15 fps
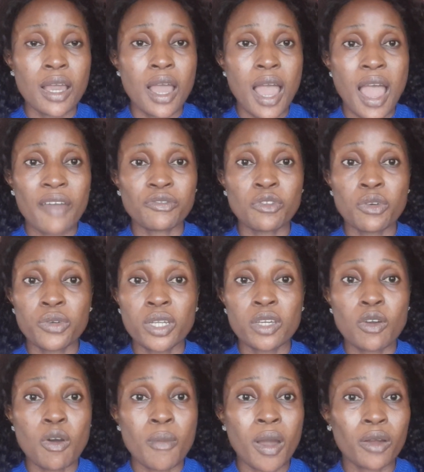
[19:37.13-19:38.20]
I've not really
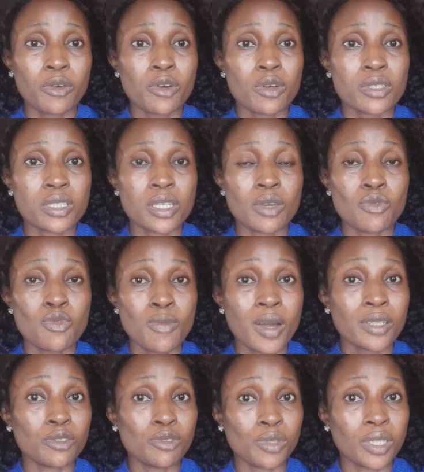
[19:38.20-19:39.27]
come across a
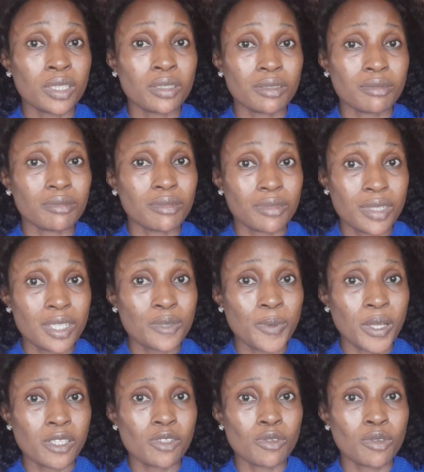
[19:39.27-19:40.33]
woman doing this
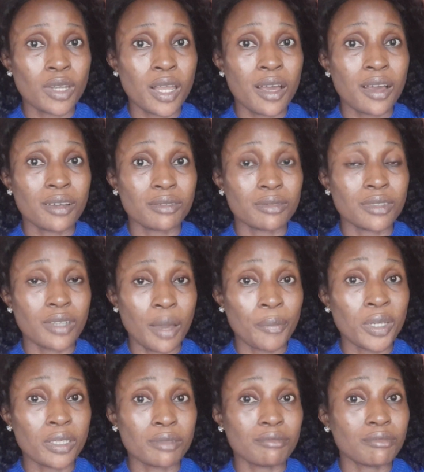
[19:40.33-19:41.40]
particular,
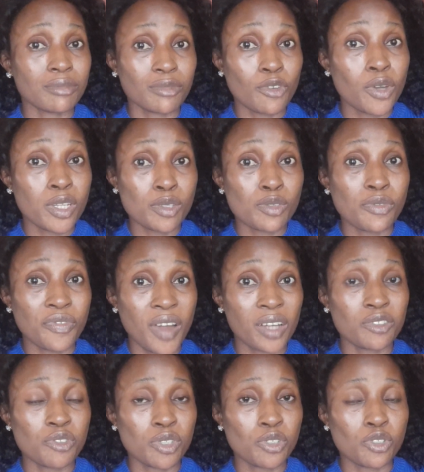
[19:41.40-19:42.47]
going into
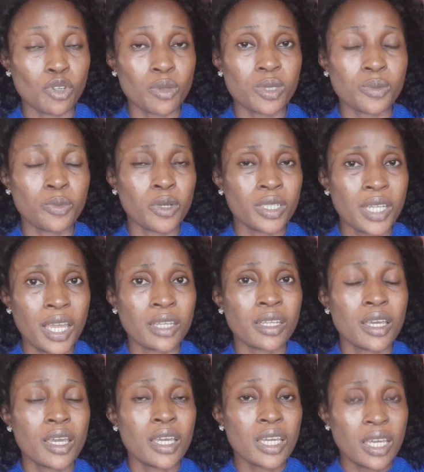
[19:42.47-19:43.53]
factory jobs. But then
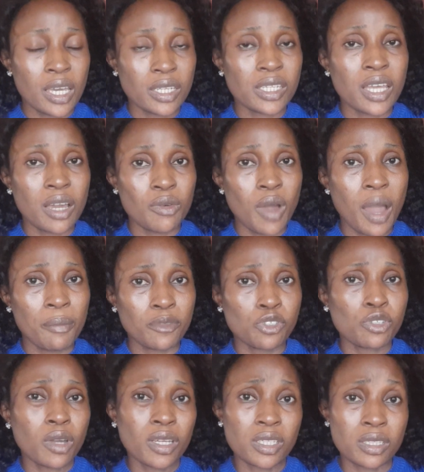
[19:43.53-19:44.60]
I'm
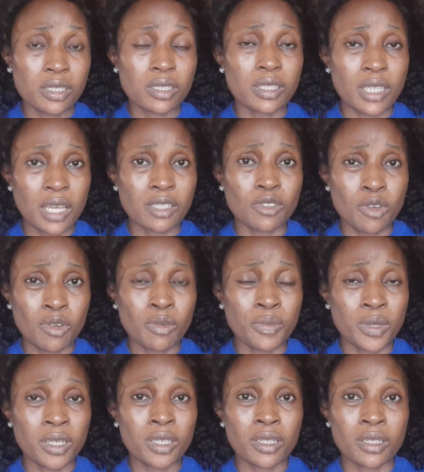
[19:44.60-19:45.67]
sure there's going to
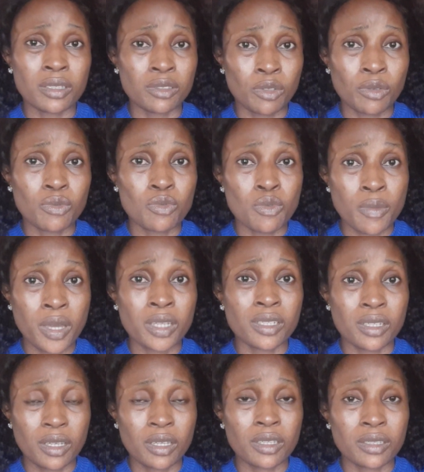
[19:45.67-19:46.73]
be,
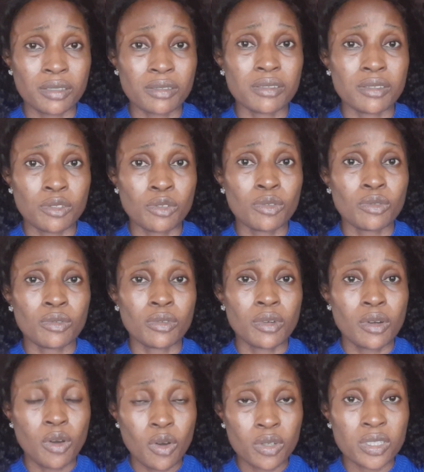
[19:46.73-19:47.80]
women in,
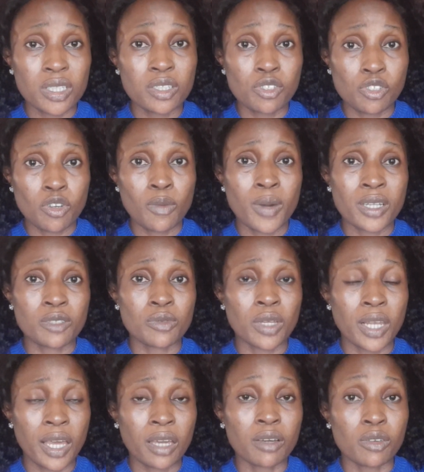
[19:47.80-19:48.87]
on this job as
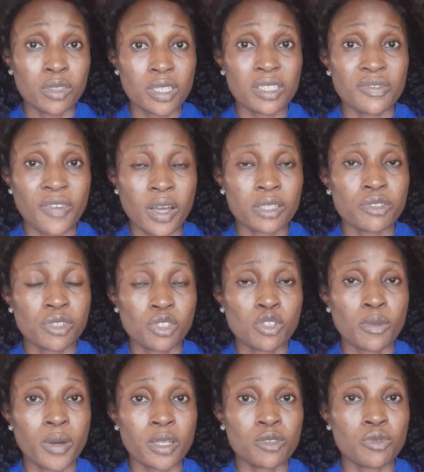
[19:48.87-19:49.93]
well, like on this factory
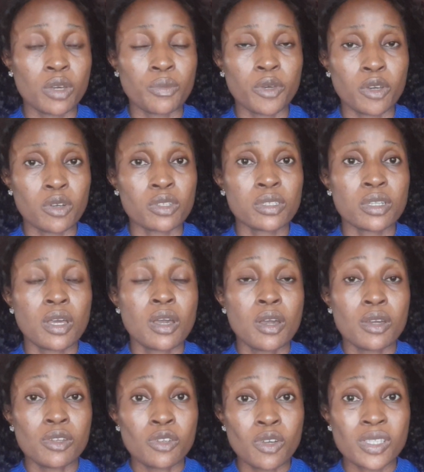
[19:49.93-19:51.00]
job as well, because
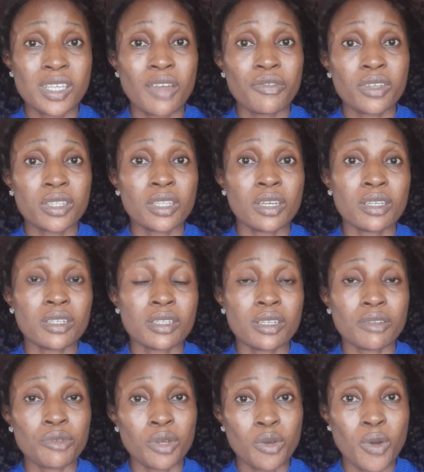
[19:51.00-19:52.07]
not everything
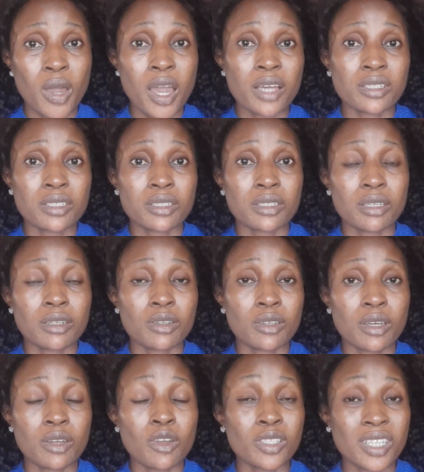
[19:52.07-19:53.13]
requires,
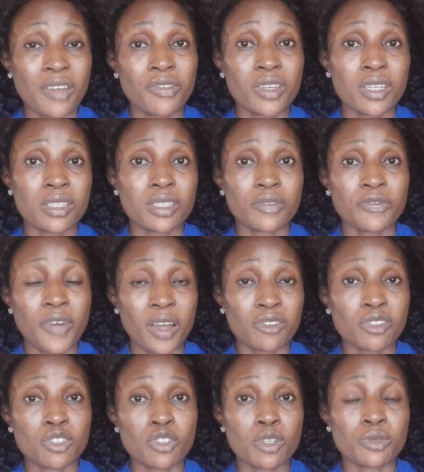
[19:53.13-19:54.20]
not every
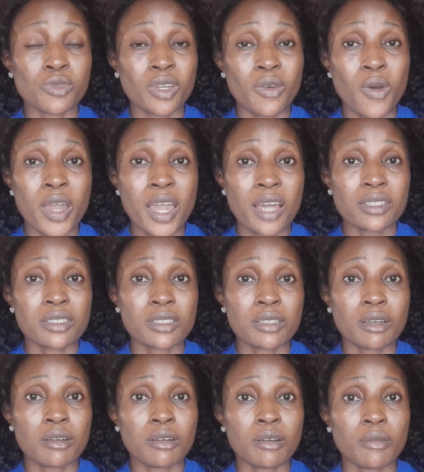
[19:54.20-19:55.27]
factory job requires
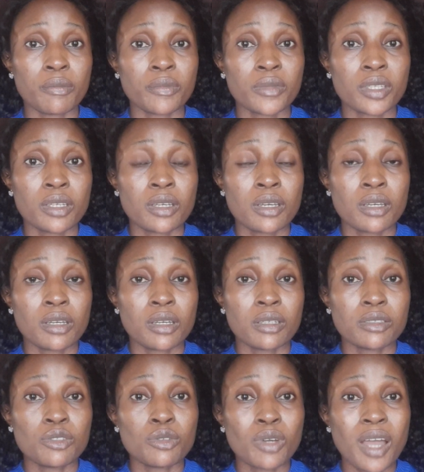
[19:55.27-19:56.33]

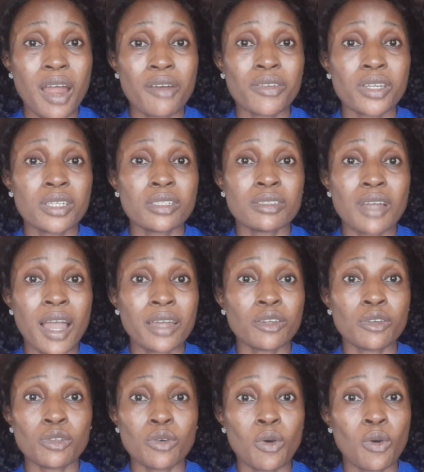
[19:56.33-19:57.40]
you carrying
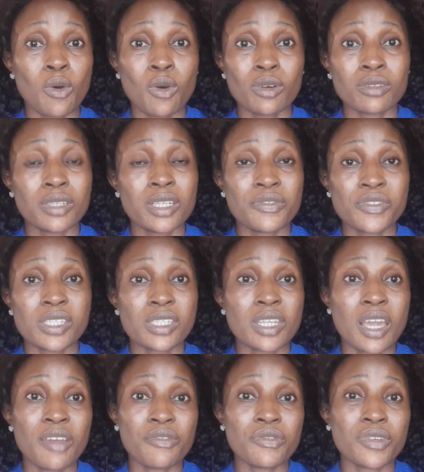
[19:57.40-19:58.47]
iron or lifting
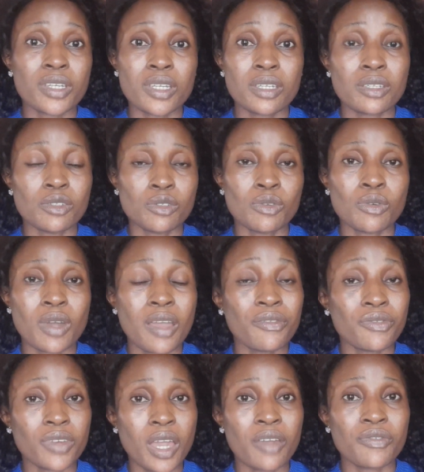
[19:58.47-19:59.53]

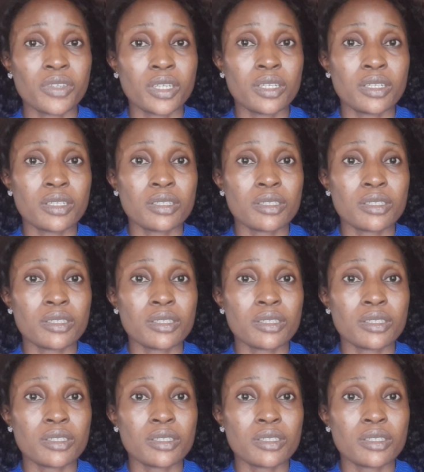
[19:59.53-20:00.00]
heavy